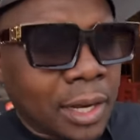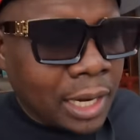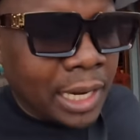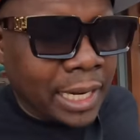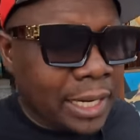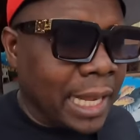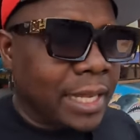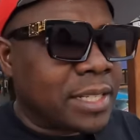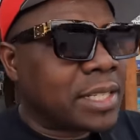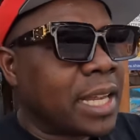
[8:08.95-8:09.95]
All right,
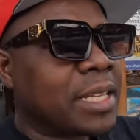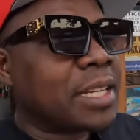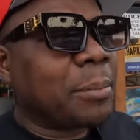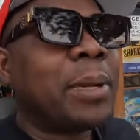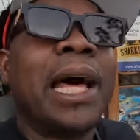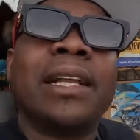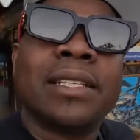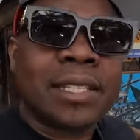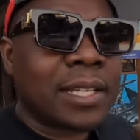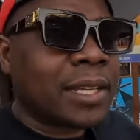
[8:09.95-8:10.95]
guys, change of
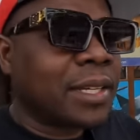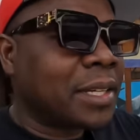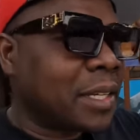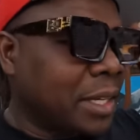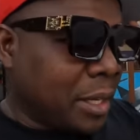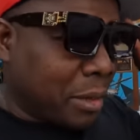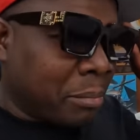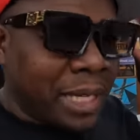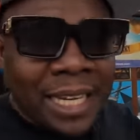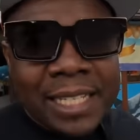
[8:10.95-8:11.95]
plans.
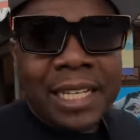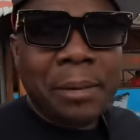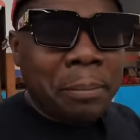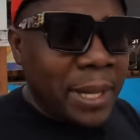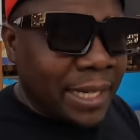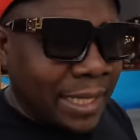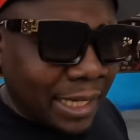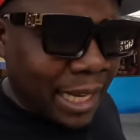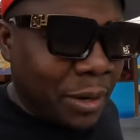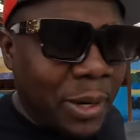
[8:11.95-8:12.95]
Because of the big
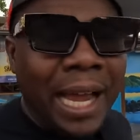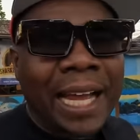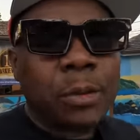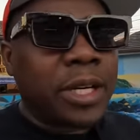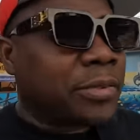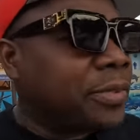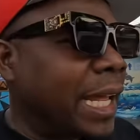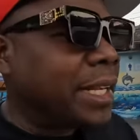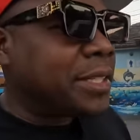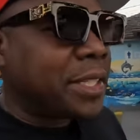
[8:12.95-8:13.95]
delay we had with the
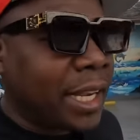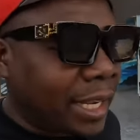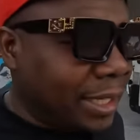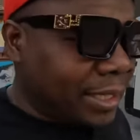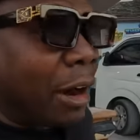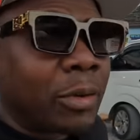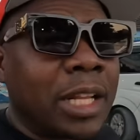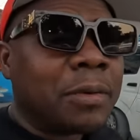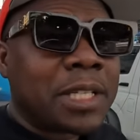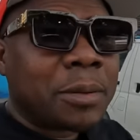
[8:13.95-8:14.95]
flight today, I
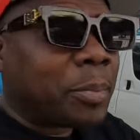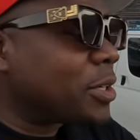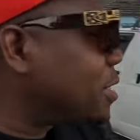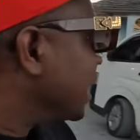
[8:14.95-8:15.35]
really was supposed